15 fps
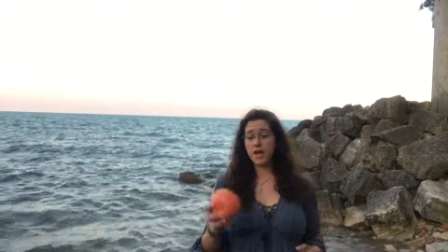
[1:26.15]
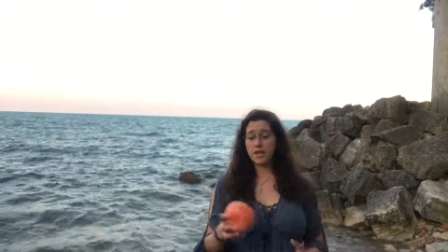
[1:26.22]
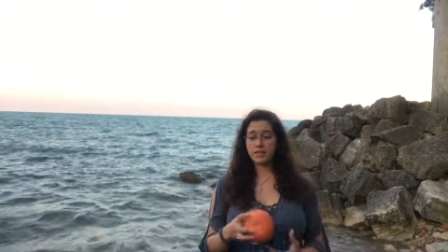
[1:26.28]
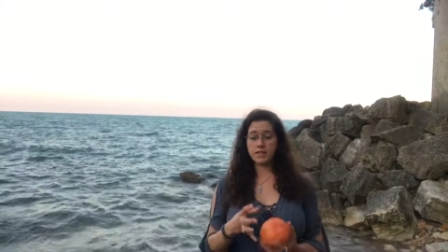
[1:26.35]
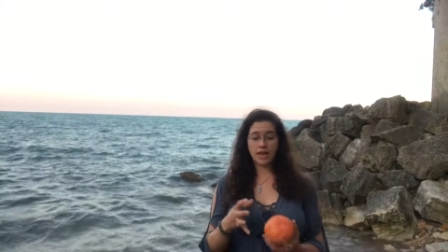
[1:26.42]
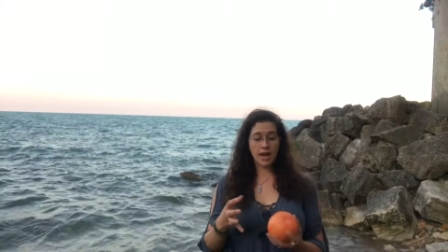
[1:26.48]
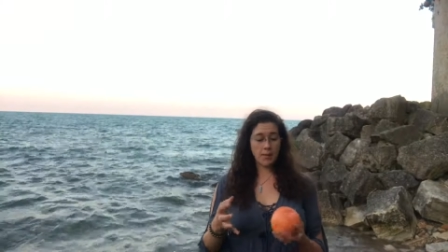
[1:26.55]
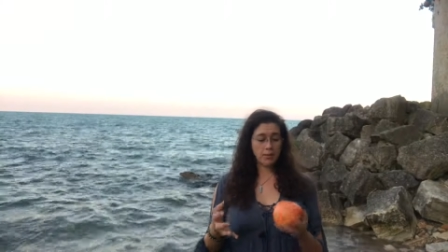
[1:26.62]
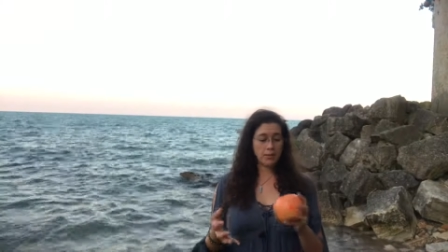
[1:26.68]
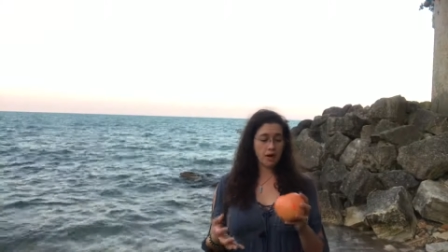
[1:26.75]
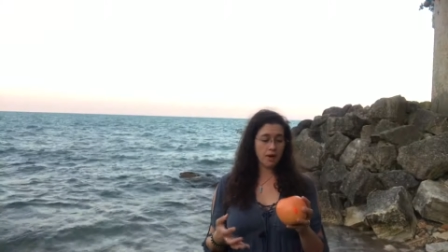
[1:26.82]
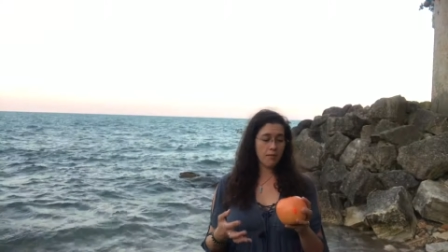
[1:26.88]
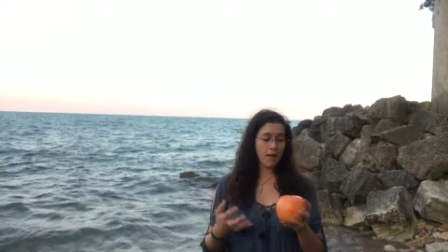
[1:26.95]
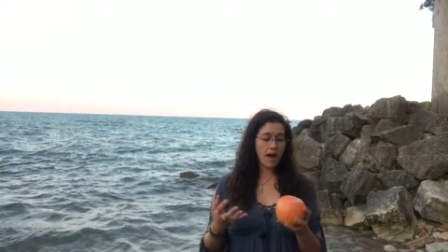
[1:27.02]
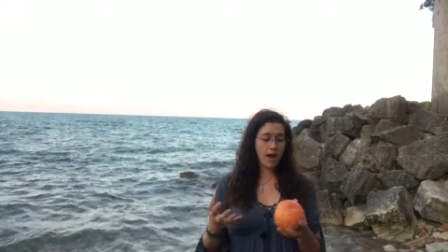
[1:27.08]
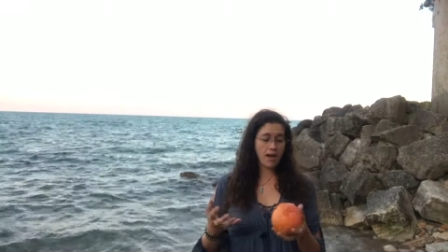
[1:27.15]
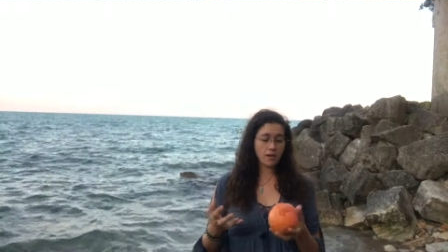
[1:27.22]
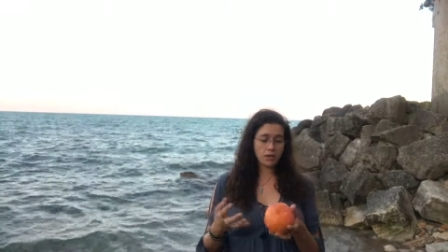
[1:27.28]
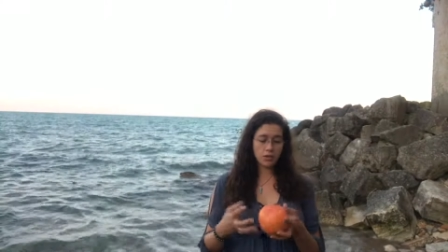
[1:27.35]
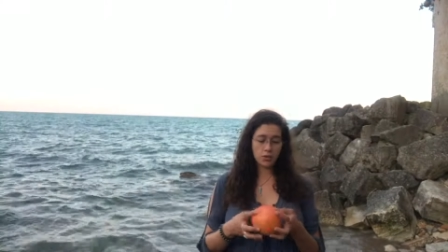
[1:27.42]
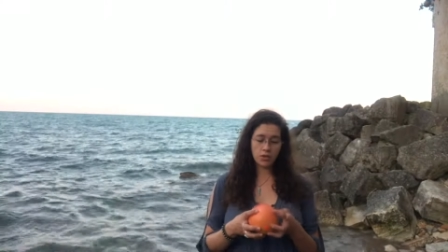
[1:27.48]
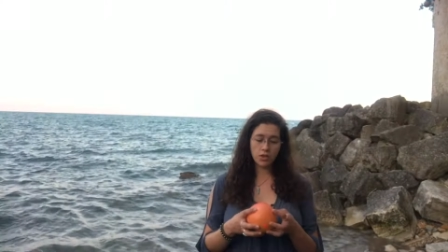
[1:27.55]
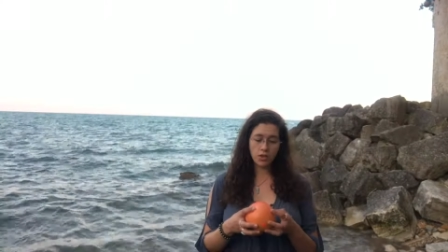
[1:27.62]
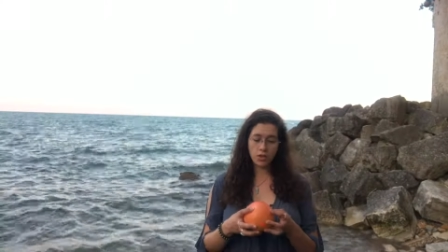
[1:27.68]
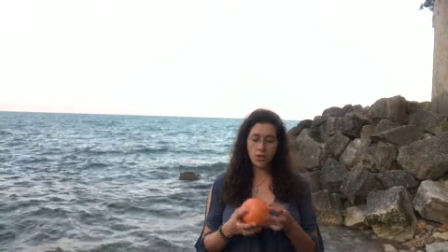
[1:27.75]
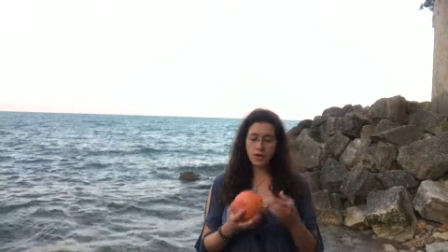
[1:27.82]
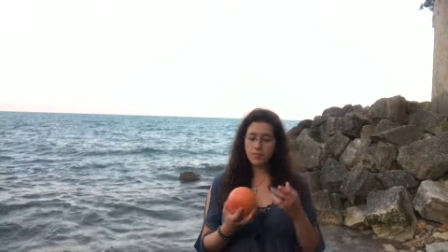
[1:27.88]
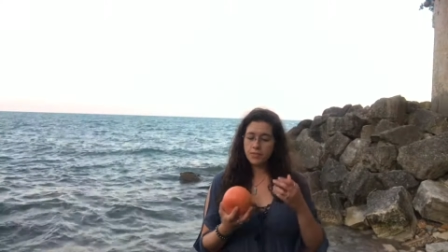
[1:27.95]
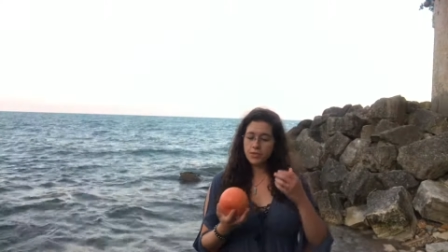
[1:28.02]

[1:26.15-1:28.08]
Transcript: And today we're talking about how to choose a good one.